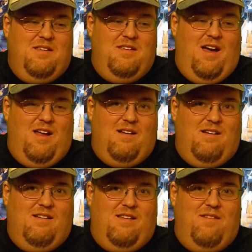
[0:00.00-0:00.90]
Yet,
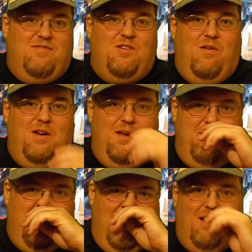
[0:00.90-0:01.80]
they've shown him
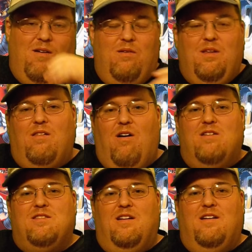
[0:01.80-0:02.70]
being only
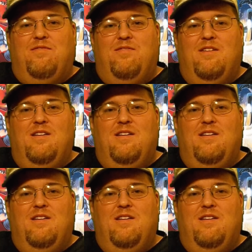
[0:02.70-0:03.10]
large enough